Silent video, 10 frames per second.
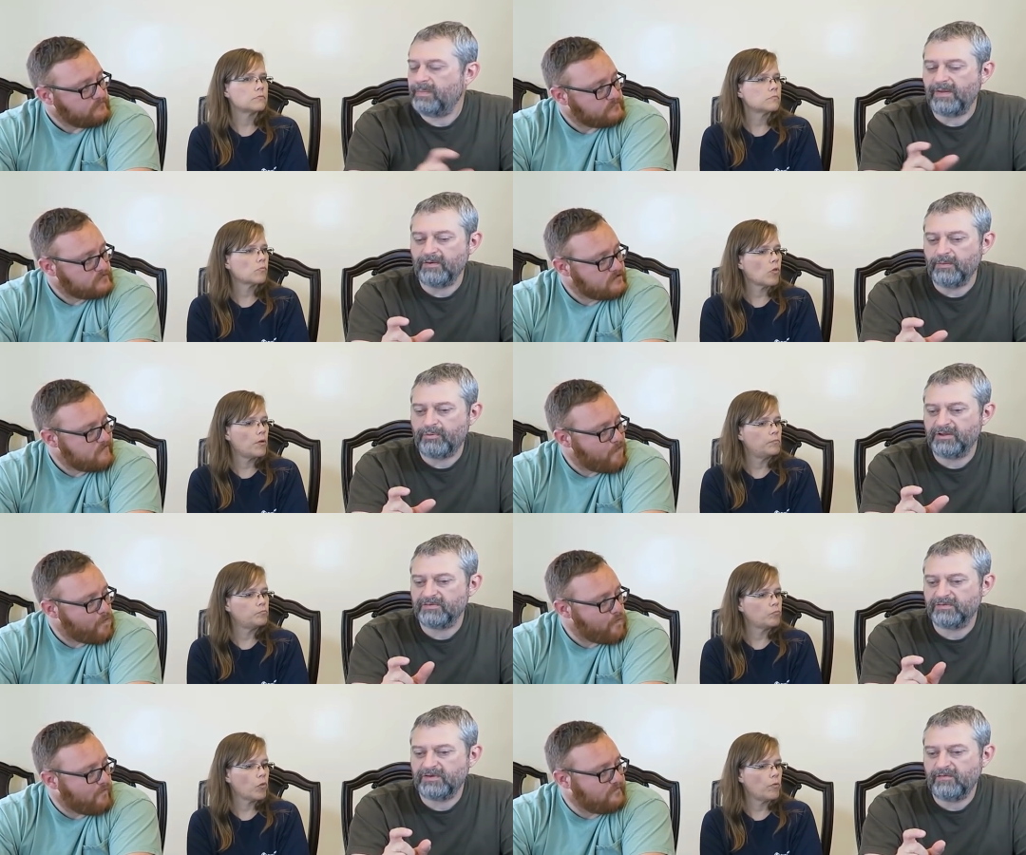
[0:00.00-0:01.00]
Speaker 1: you buy the little
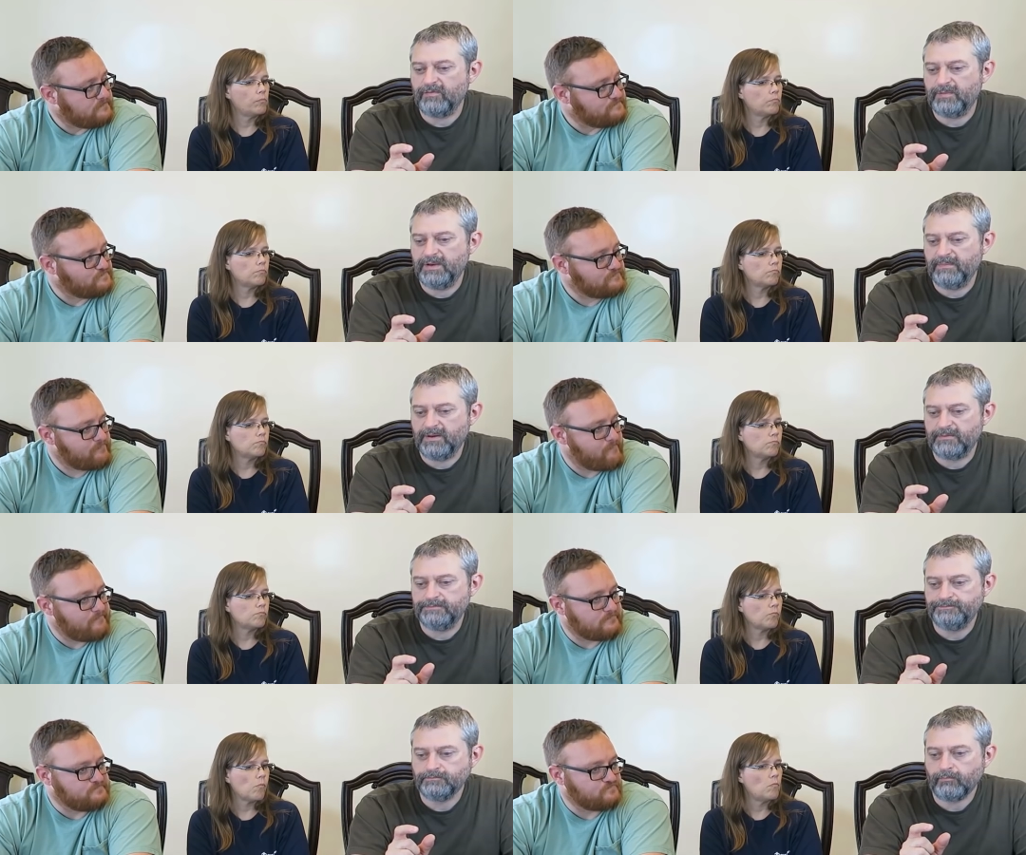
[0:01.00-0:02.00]
pretzel stuff with peanut
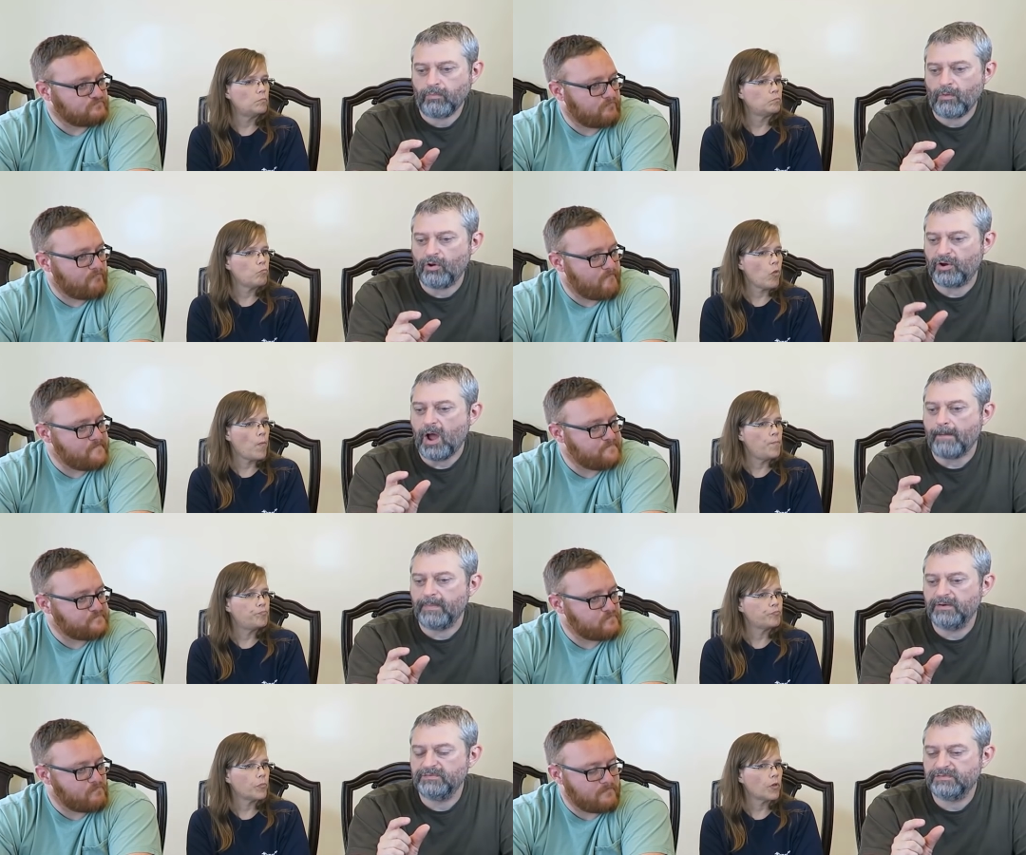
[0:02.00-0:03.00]
butter? Or
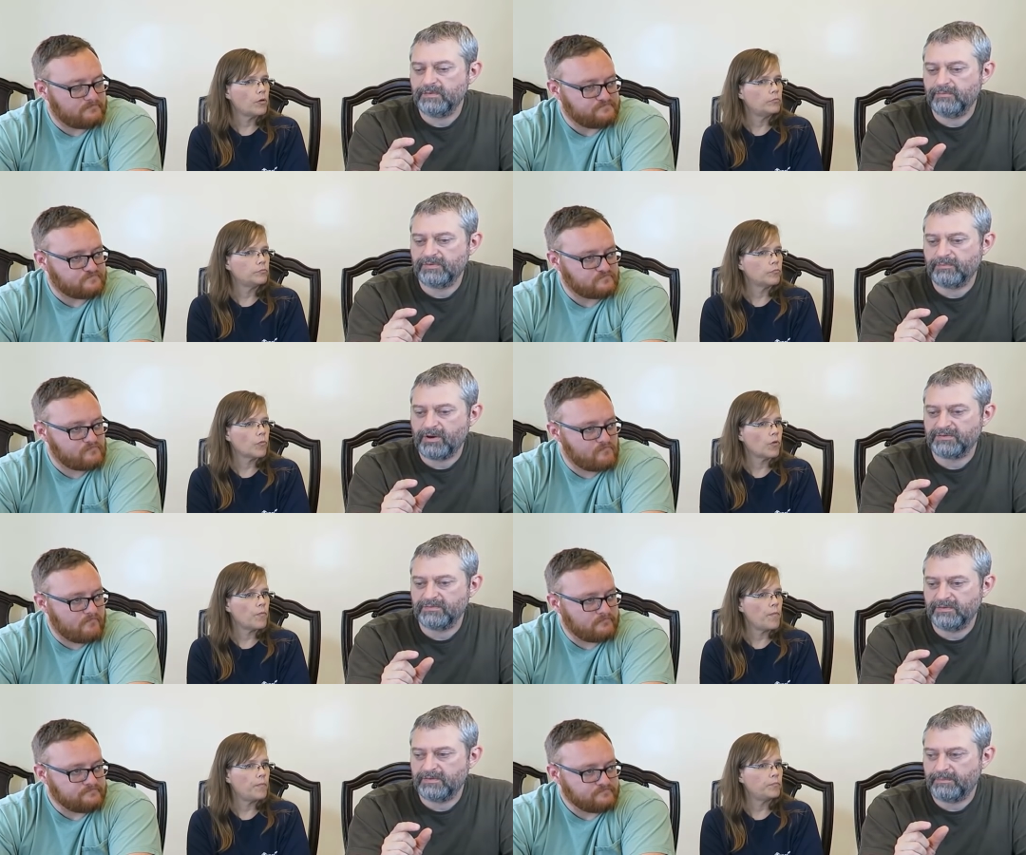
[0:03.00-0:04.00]
combos with the
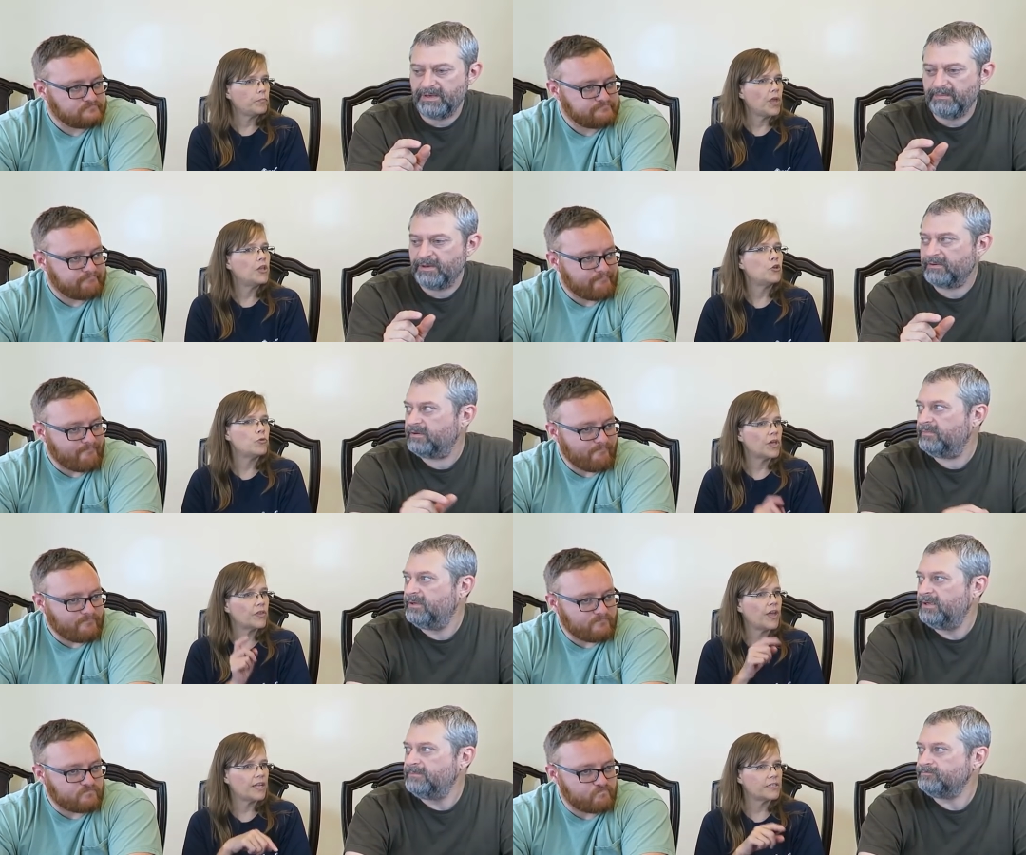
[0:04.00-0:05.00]
pretzel, the peanut and butter. And you
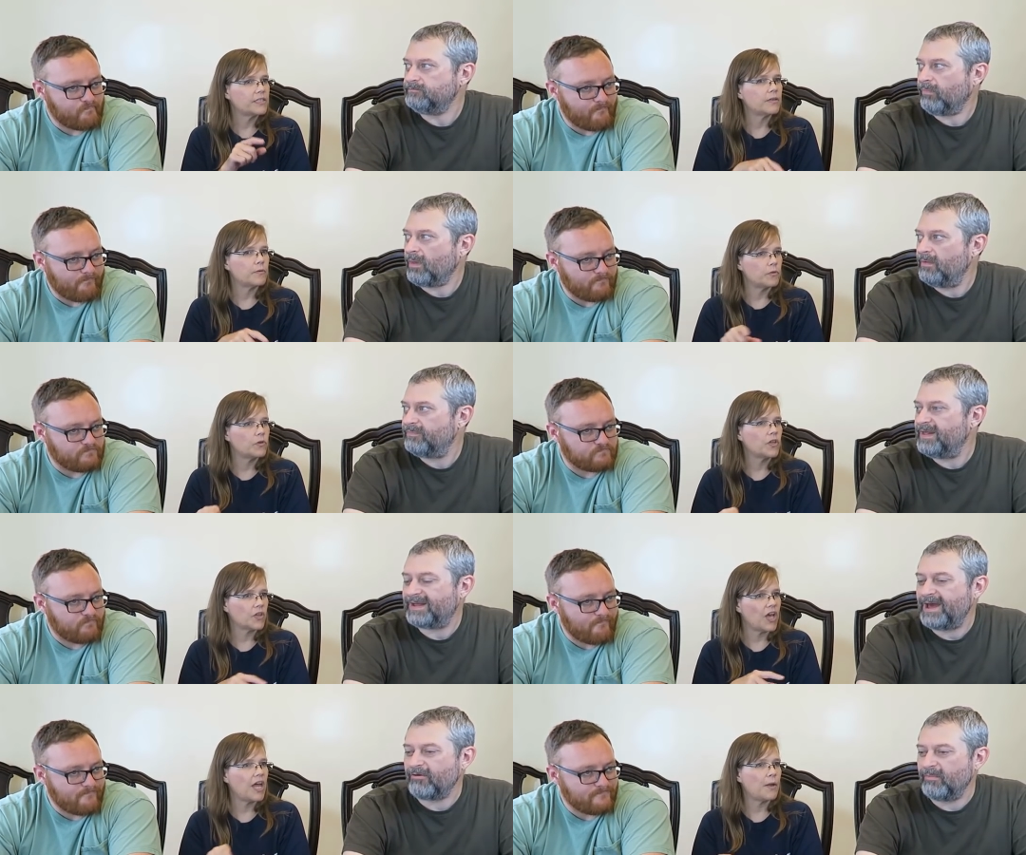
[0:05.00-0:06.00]
think
Speaker 2: that's the
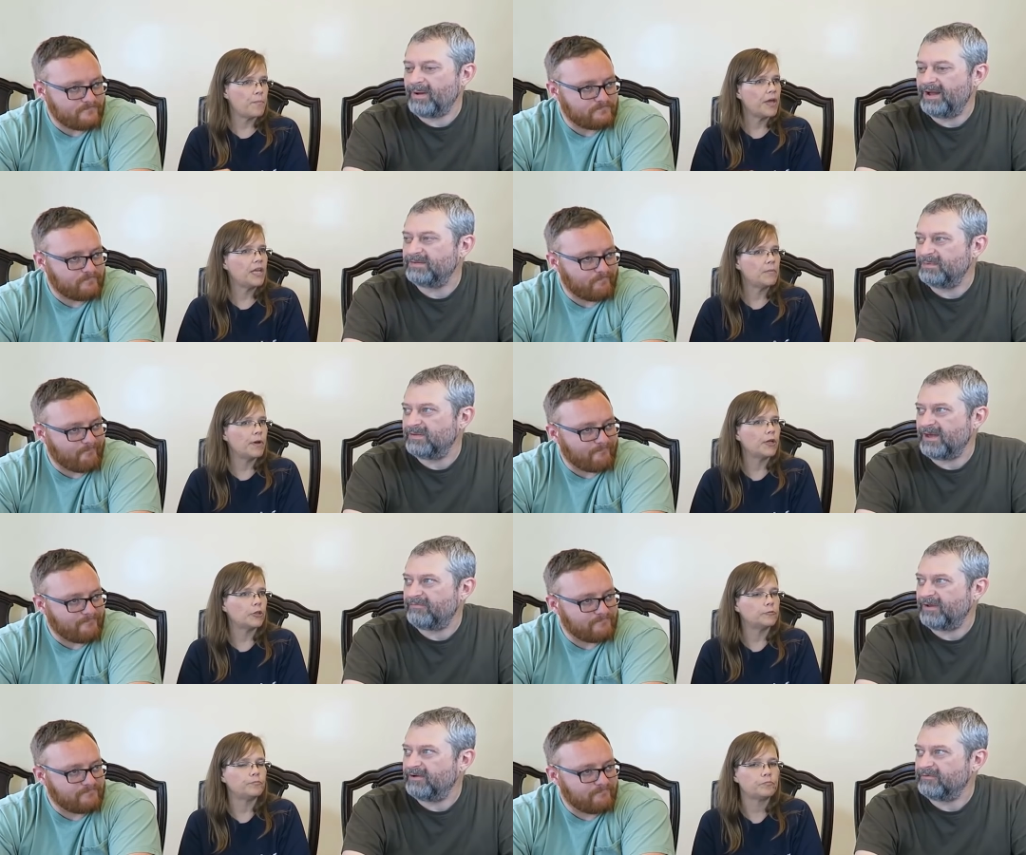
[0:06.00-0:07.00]
that kind of reminds me butter. of
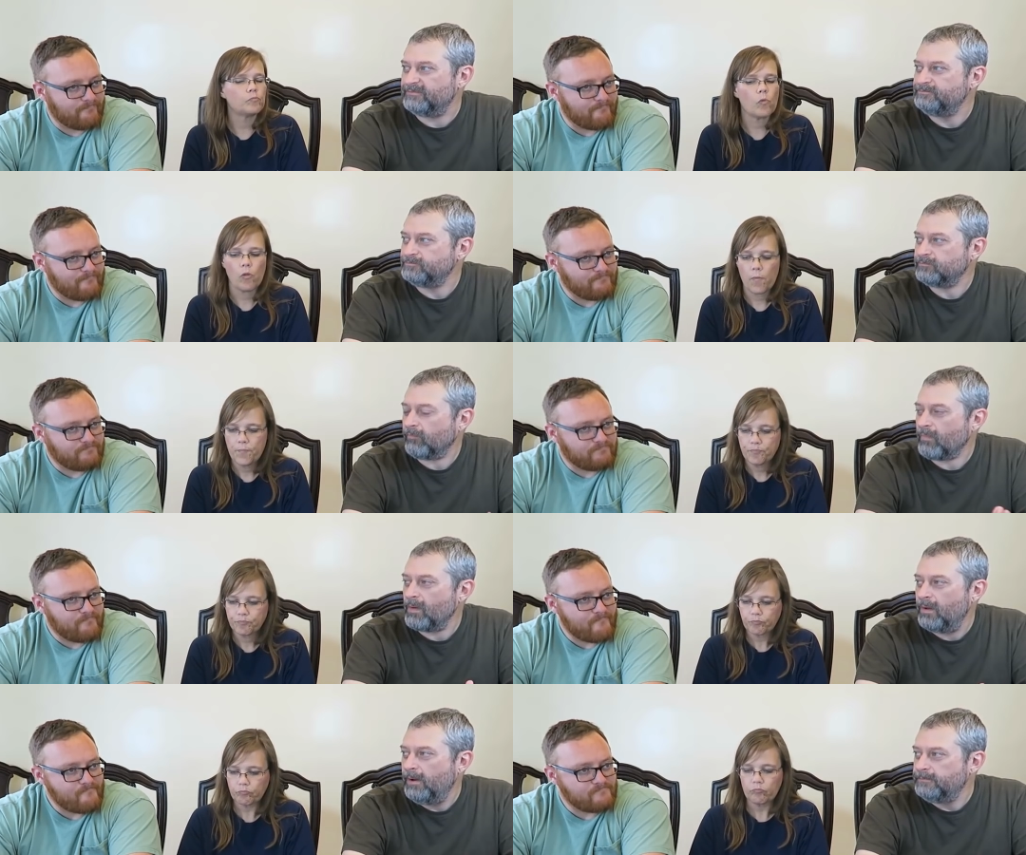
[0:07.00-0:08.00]
that flavor.
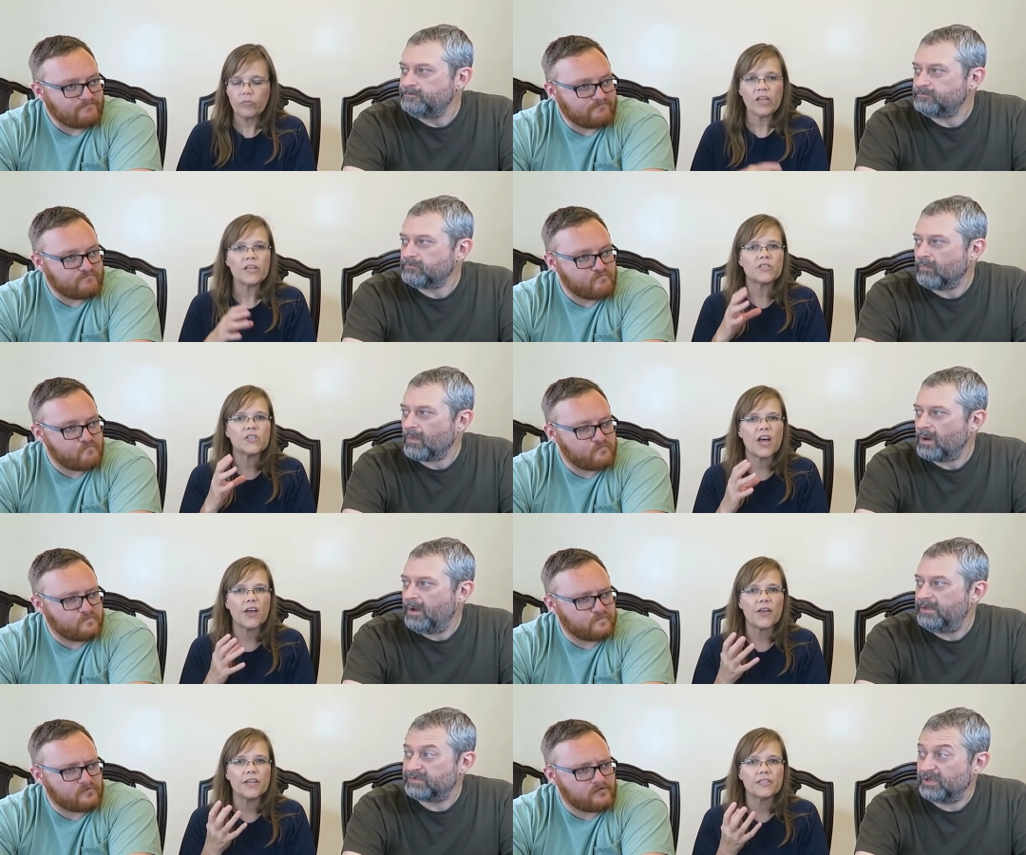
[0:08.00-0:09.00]
It's
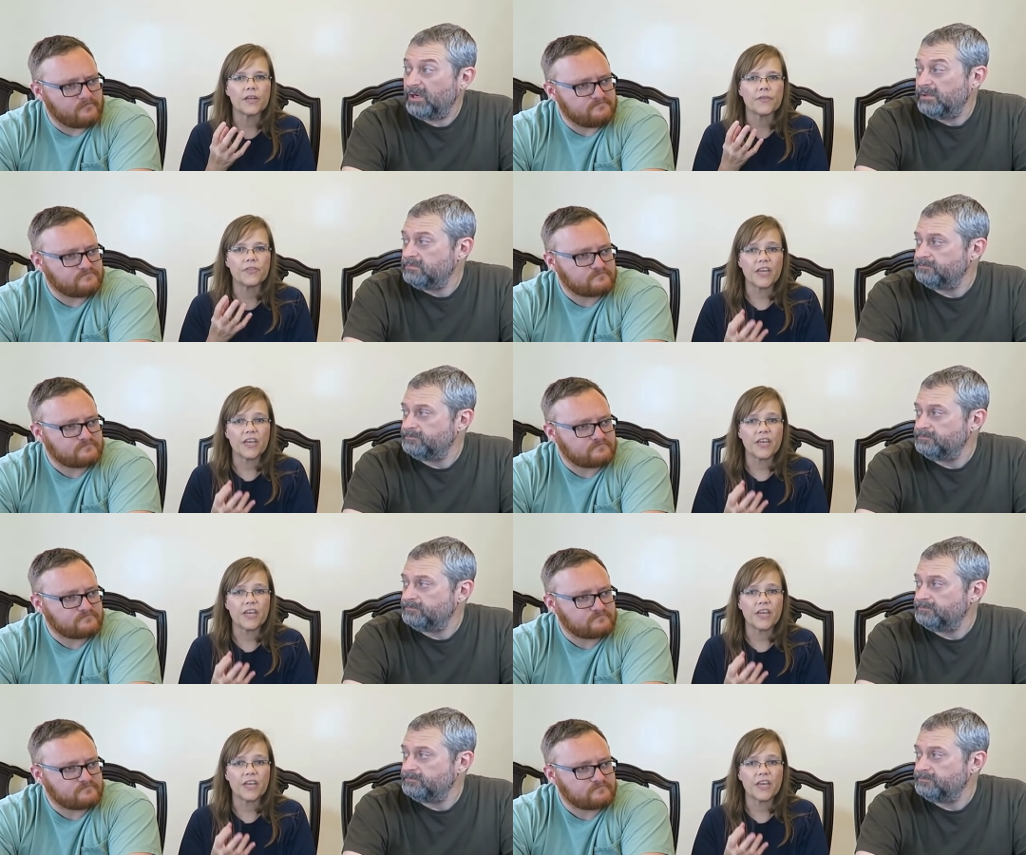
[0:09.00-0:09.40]
uh, It's it's a